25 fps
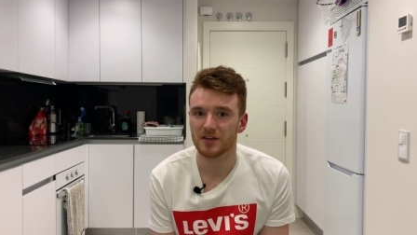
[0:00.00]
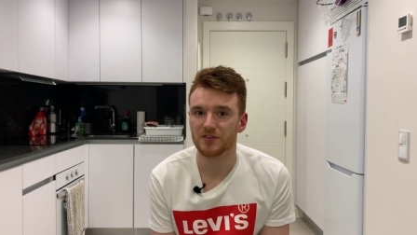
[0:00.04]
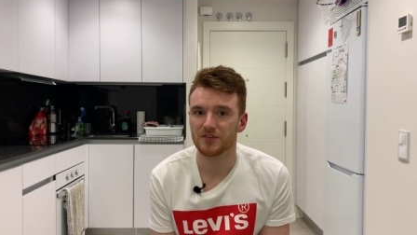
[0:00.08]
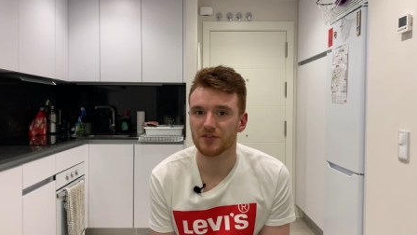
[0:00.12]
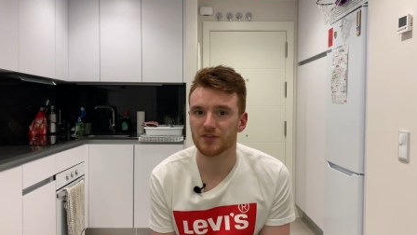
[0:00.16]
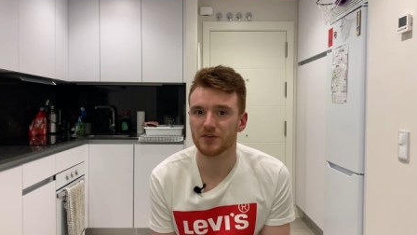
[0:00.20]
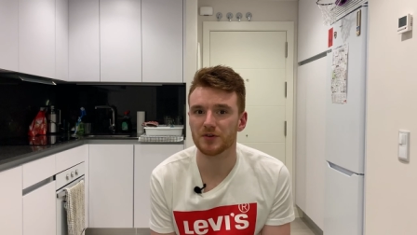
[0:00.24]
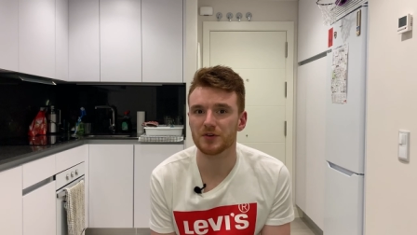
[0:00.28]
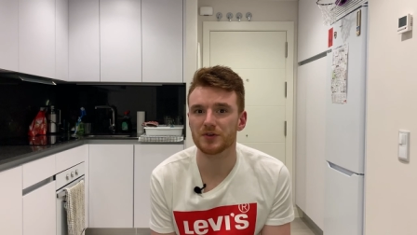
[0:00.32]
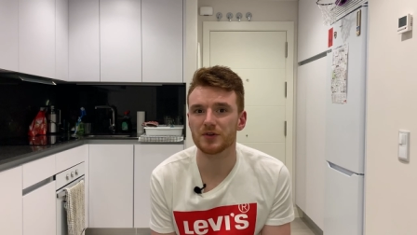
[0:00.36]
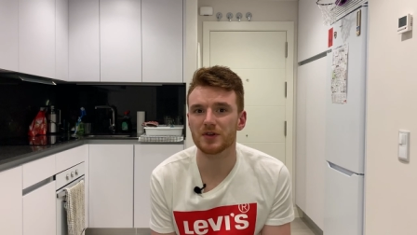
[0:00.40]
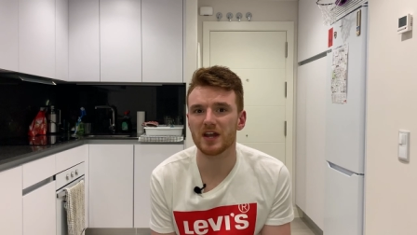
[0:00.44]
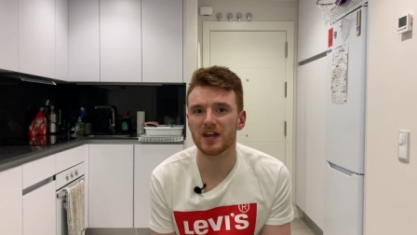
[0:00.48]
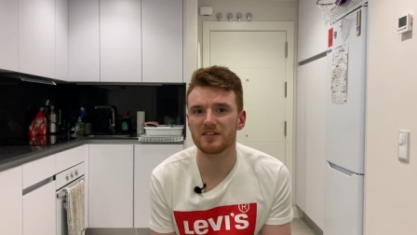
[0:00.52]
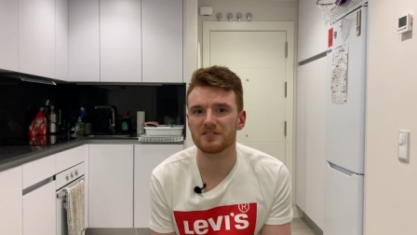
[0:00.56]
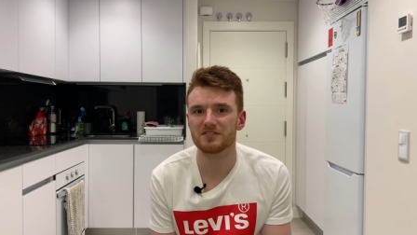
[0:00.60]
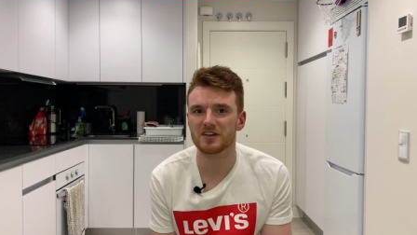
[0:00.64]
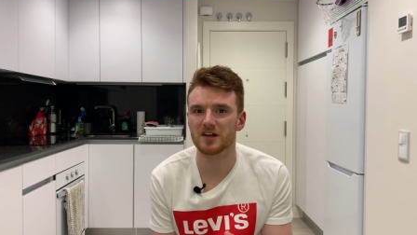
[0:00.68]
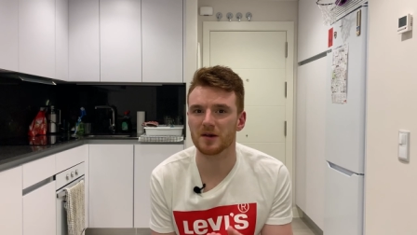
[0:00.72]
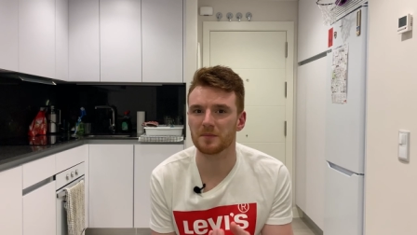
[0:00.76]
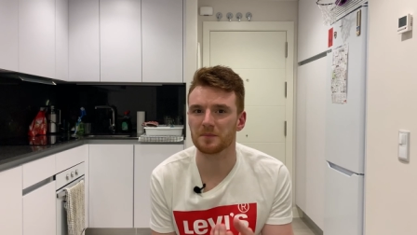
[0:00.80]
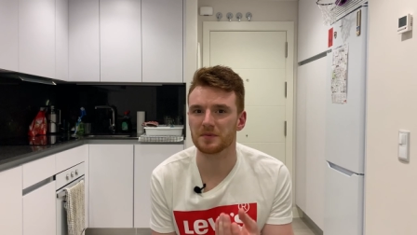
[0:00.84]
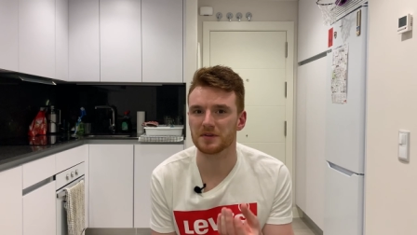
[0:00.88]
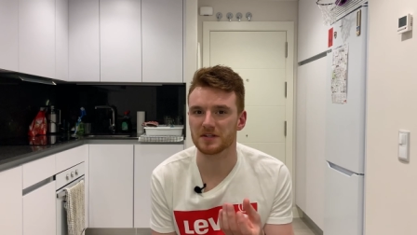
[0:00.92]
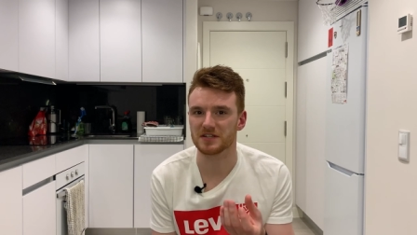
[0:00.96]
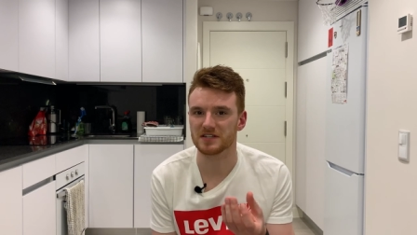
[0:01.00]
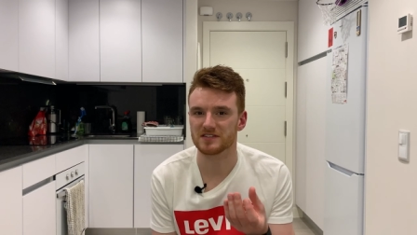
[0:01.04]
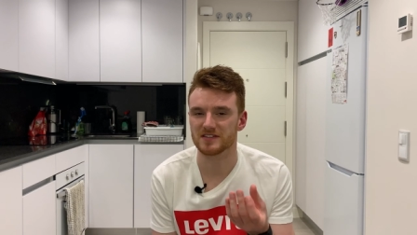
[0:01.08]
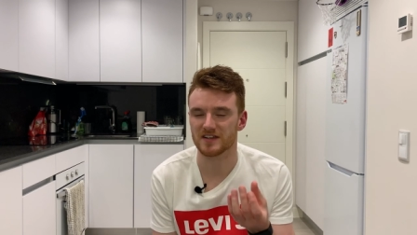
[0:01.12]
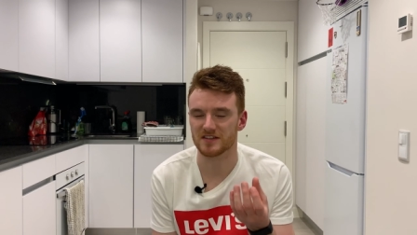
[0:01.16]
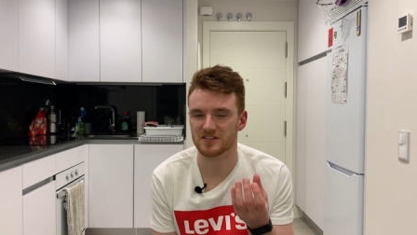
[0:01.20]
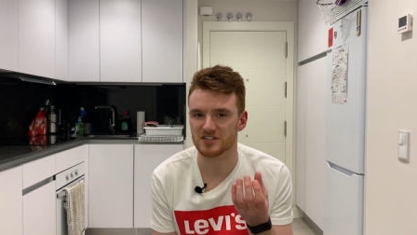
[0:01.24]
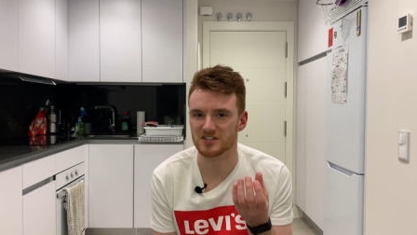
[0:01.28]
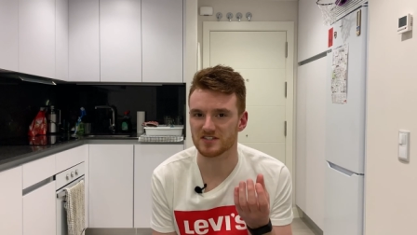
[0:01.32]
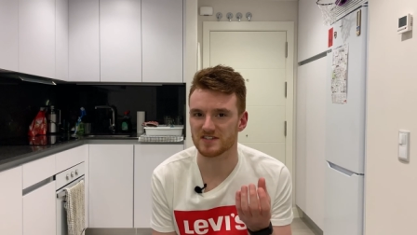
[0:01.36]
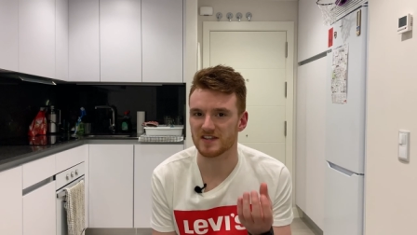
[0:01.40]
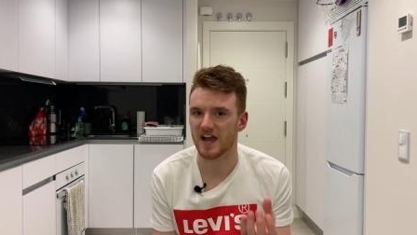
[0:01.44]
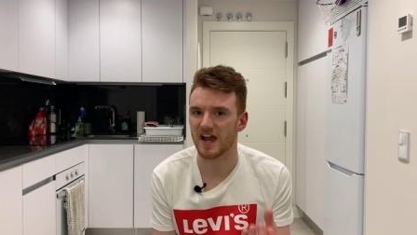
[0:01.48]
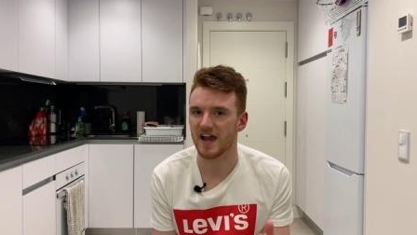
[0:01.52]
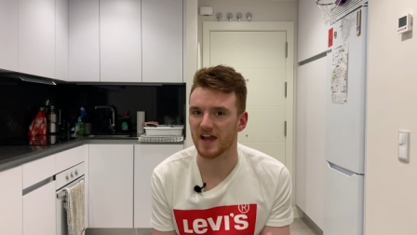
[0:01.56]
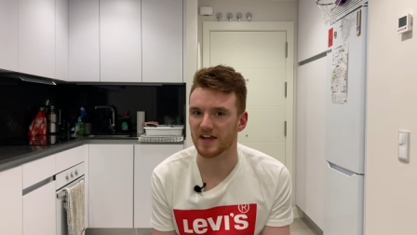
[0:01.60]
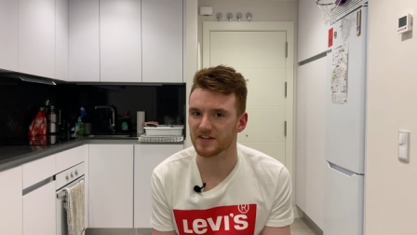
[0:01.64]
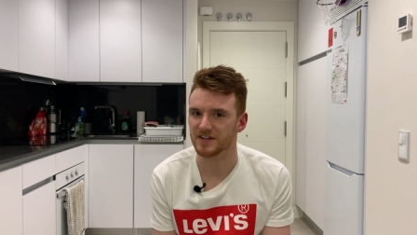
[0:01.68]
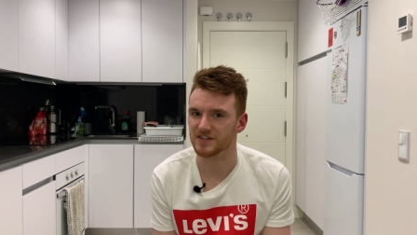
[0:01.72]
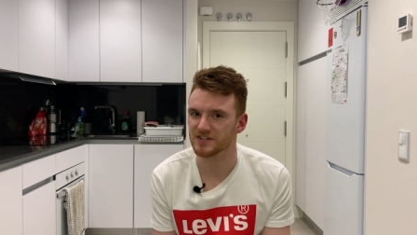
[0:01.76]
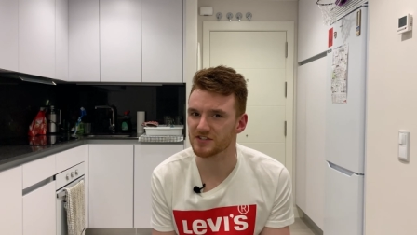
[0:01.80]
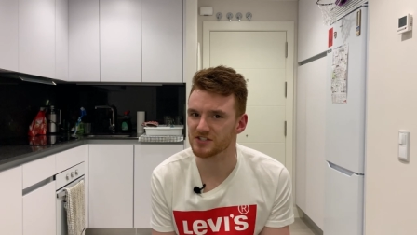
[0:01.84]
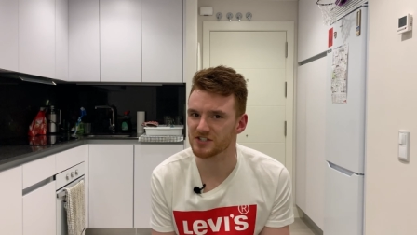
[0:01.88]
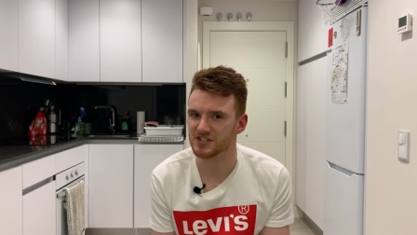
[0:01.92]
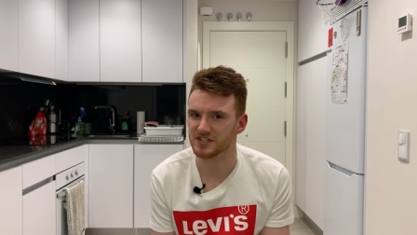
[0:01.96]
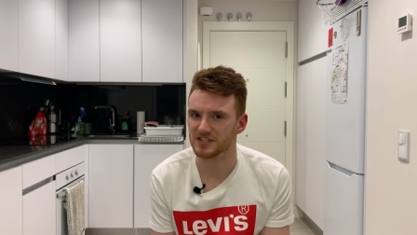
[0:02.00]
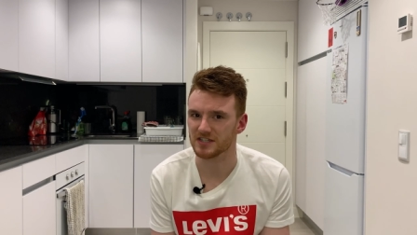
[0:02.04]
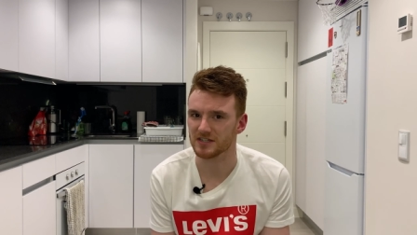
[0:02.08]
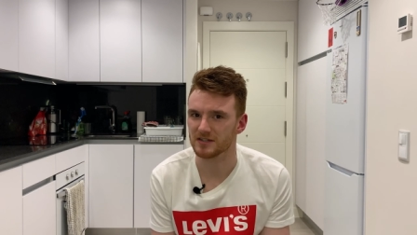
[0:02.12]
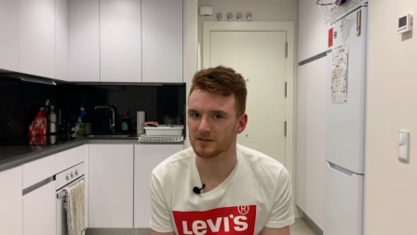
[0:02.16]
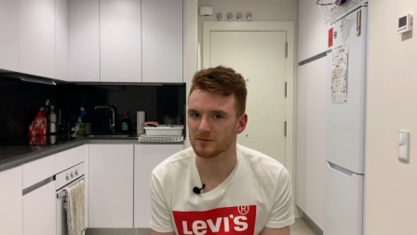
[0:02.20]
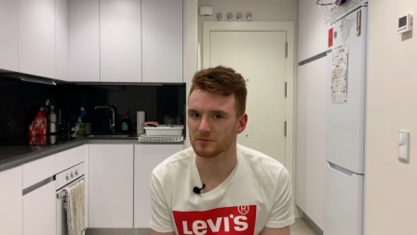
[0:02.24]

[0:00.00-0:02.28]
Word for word: So you have companies such as ING,